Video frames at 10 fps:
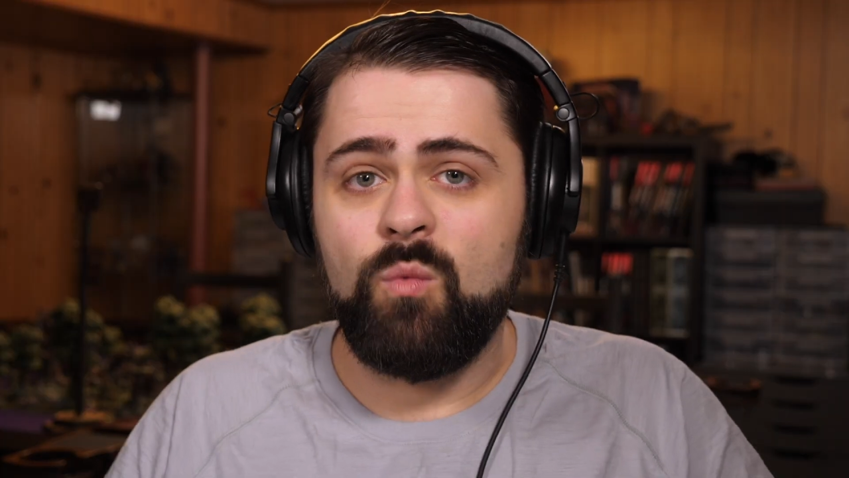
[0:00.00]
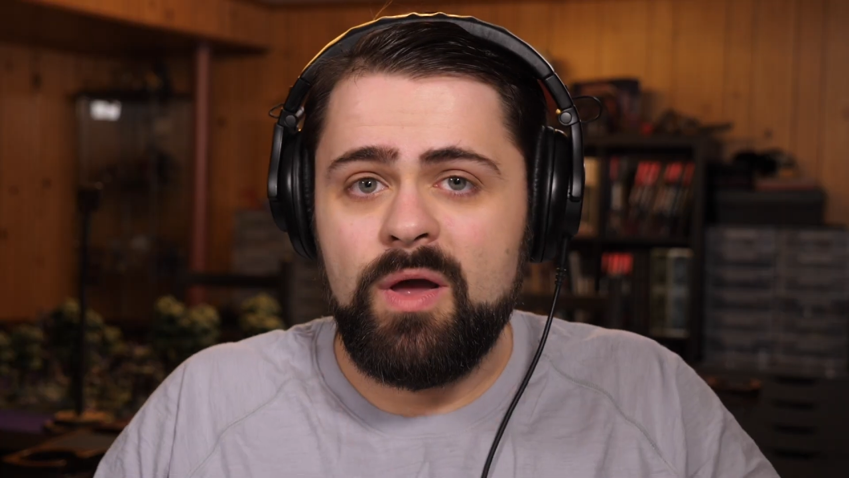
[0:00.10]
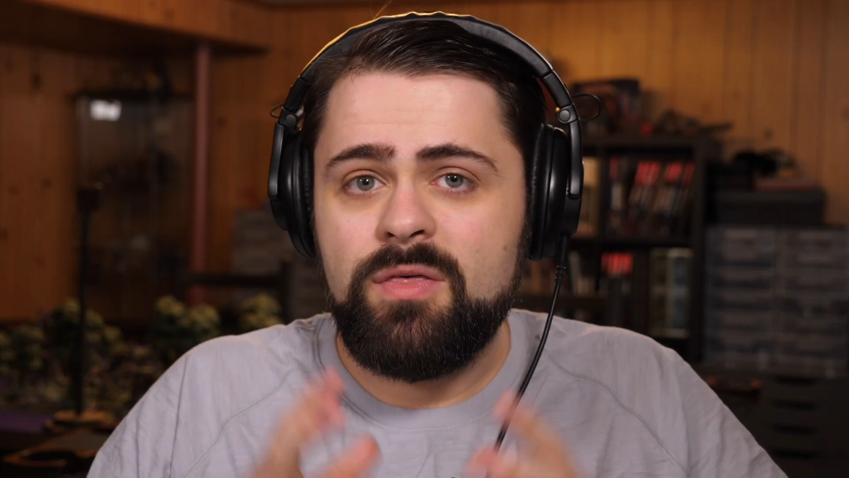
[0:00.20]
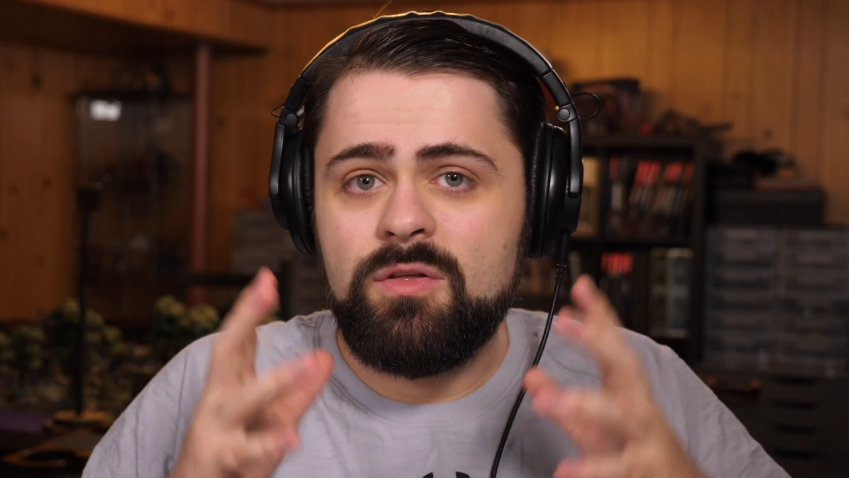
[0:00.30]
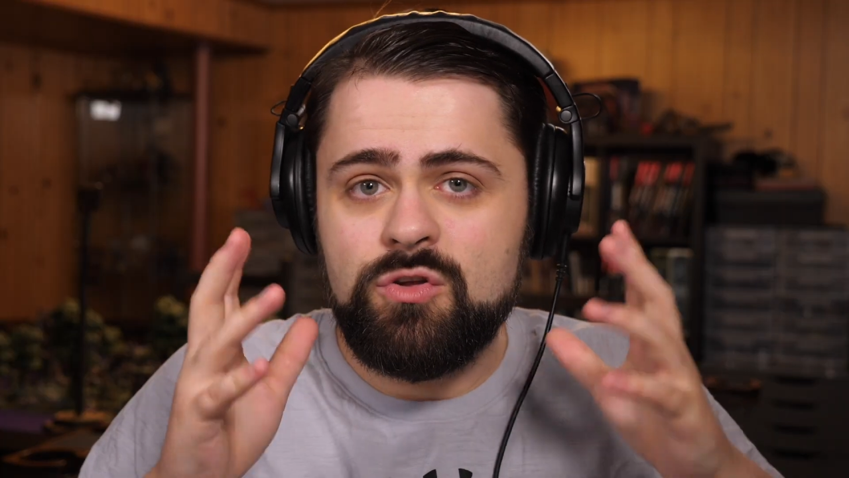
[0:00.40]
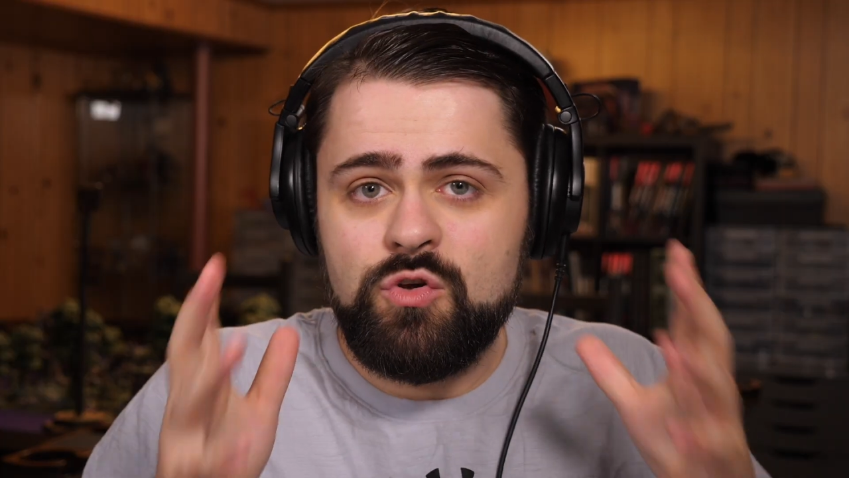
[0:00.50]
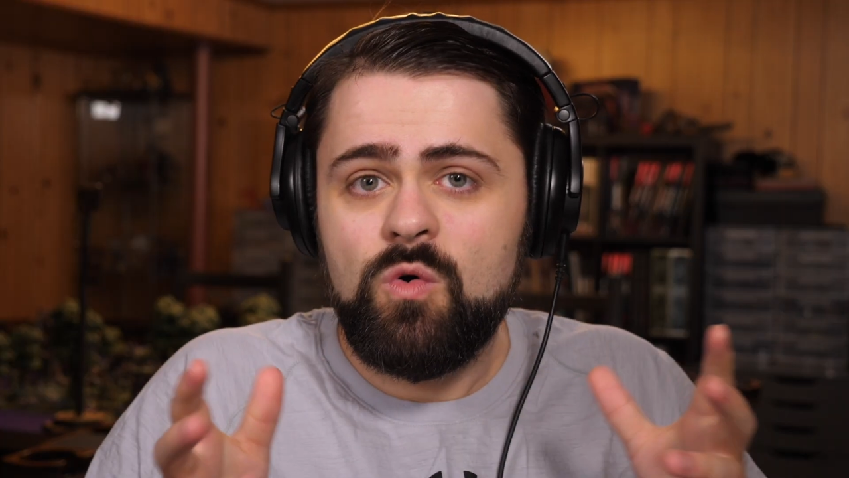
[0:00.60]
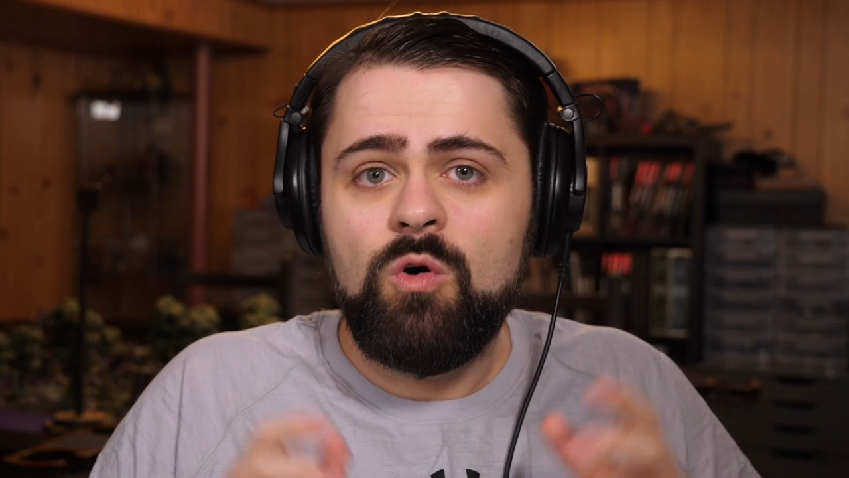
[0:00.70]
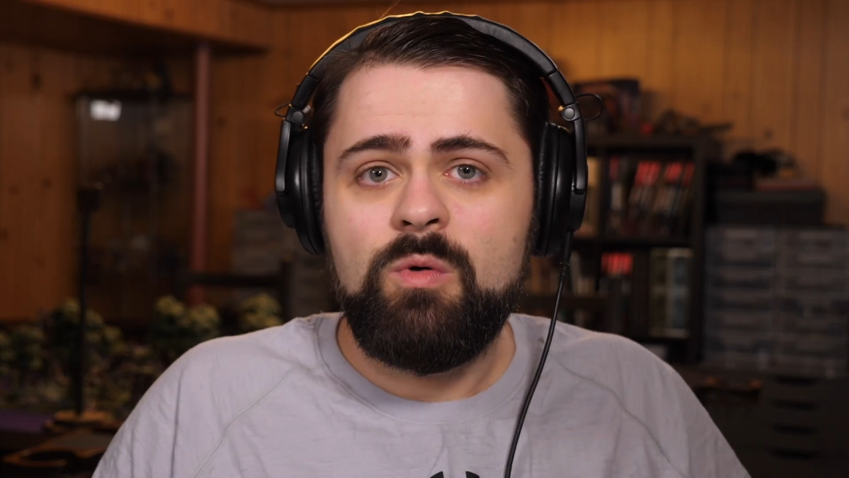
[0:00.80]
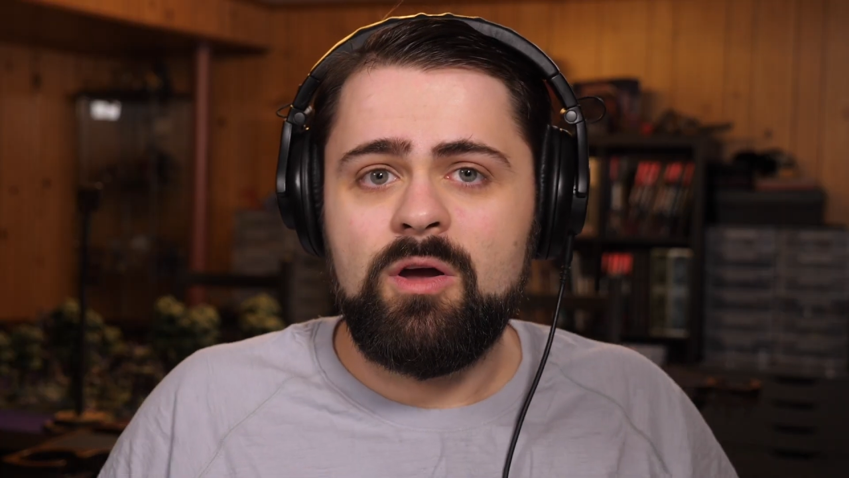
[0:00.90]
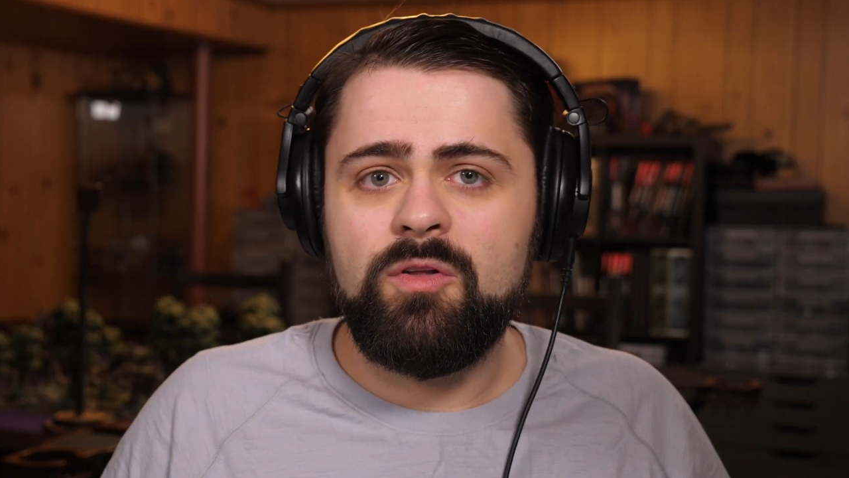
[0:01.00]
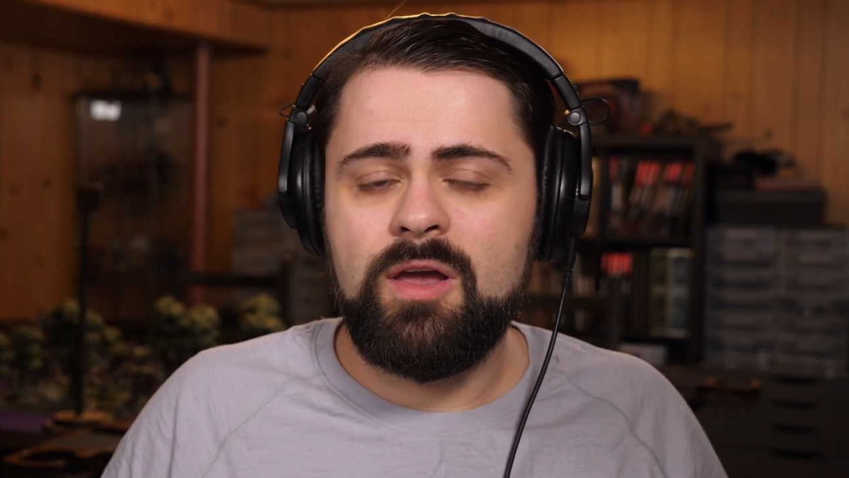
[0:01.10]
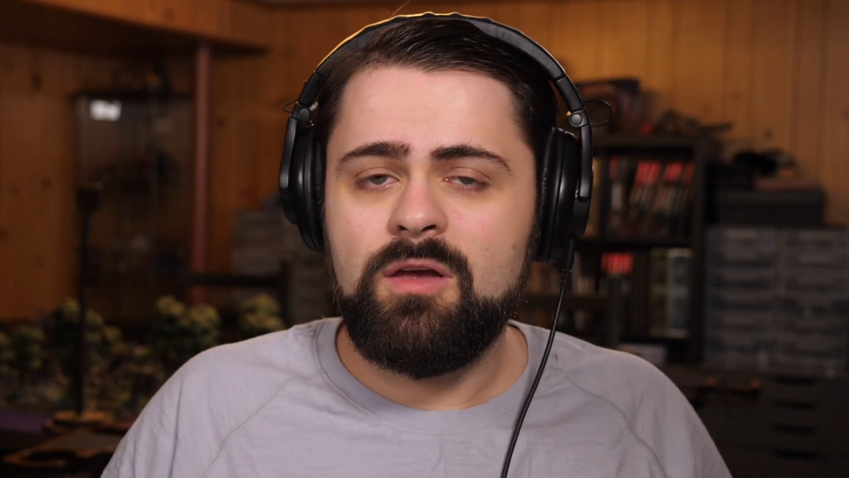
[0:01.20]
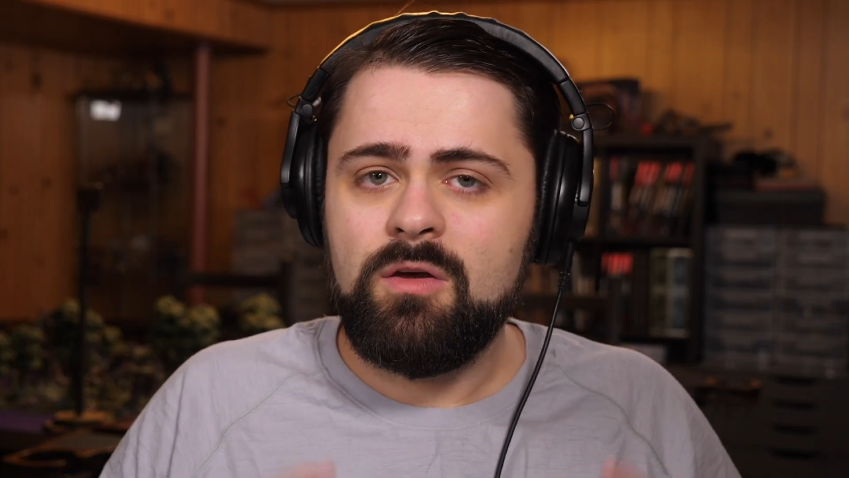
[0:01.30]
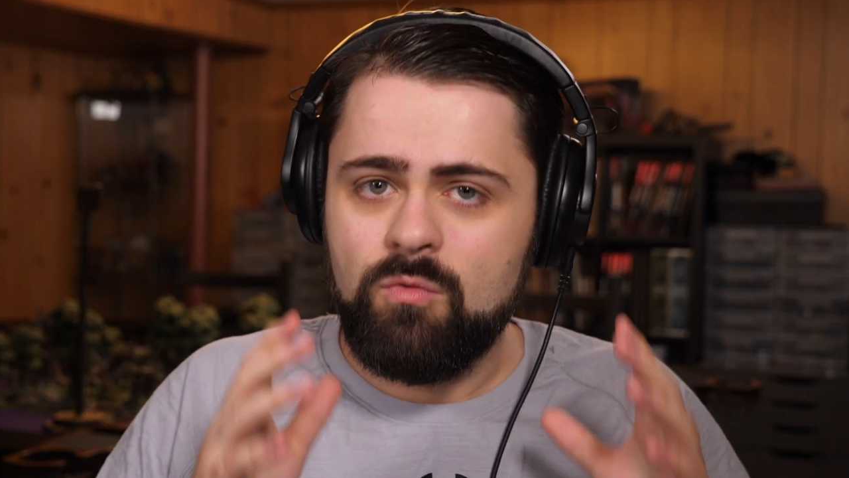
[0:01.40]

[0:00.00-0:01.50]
with dual wielding